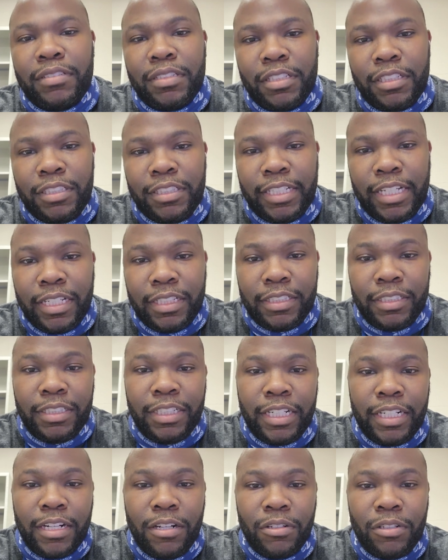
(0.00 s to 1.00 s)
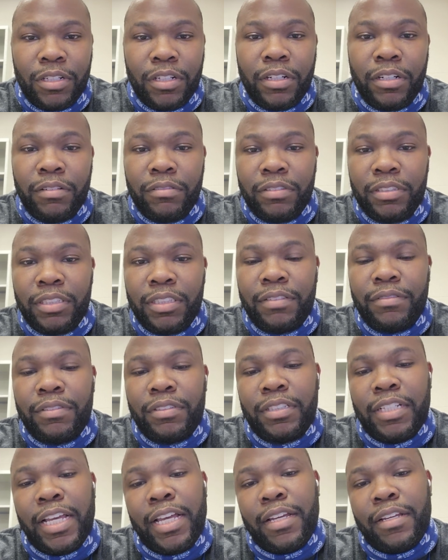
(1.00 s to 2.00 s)
in the talent that our current receivers
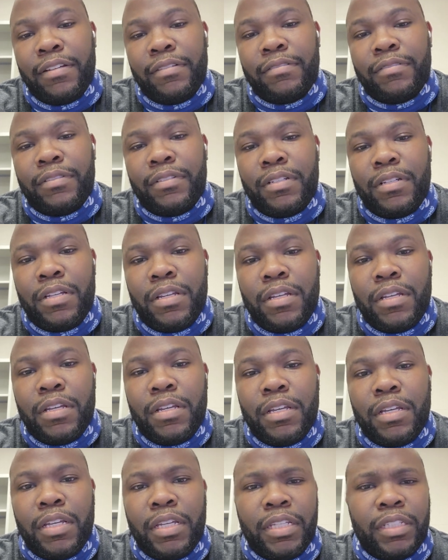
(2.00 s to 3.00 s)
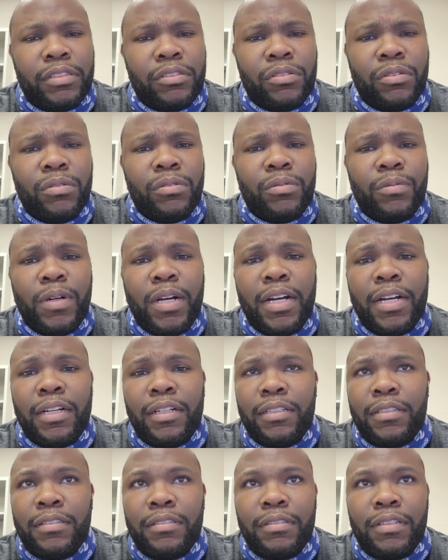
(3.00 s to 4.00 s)
have. So do I.
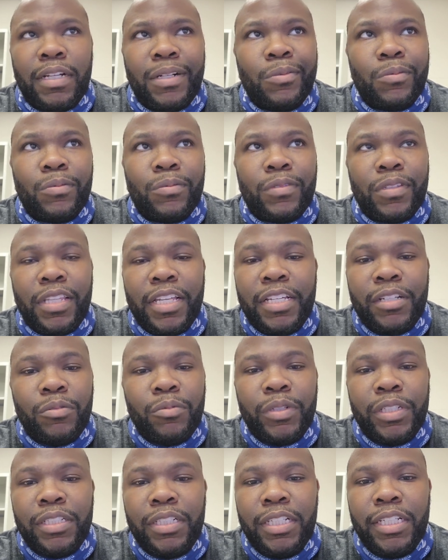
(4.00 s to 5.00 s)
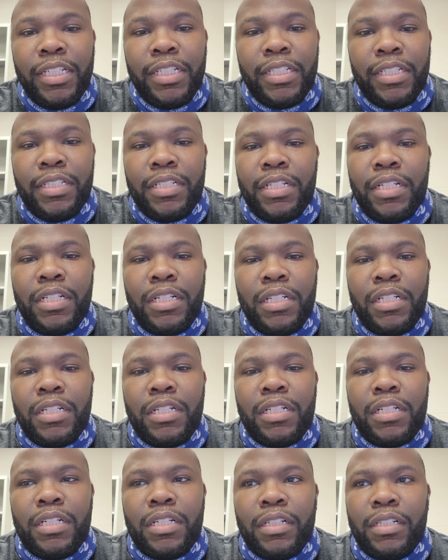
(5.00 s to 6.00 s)
I don't think we need
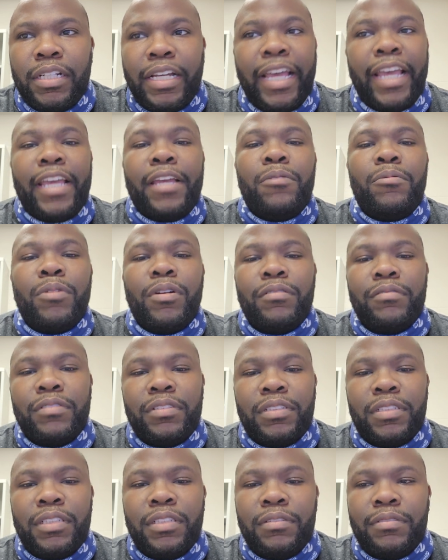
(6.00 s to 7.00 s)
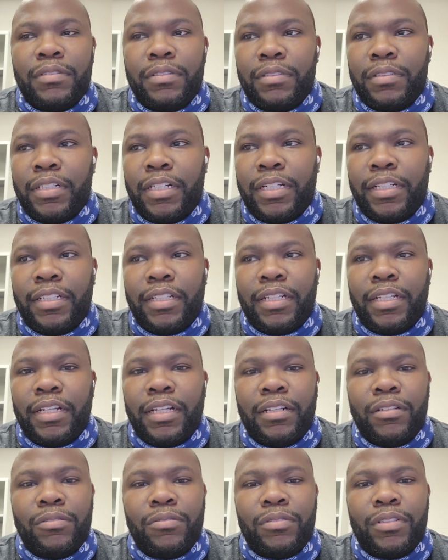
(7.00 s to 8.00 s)
an A1 receiver. Like, I
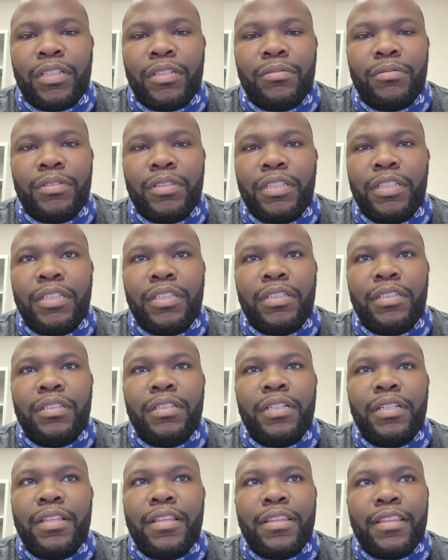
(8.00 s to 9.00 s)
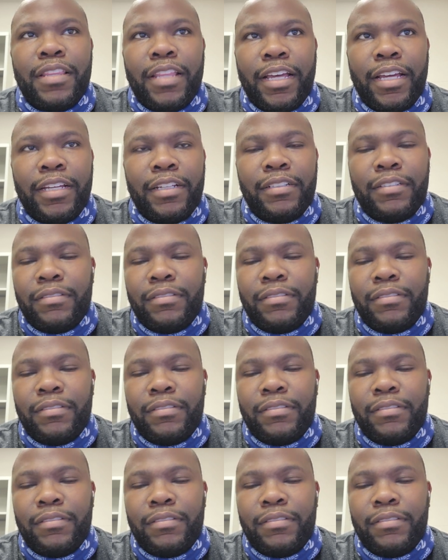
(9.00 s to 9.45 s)
don't think we need that.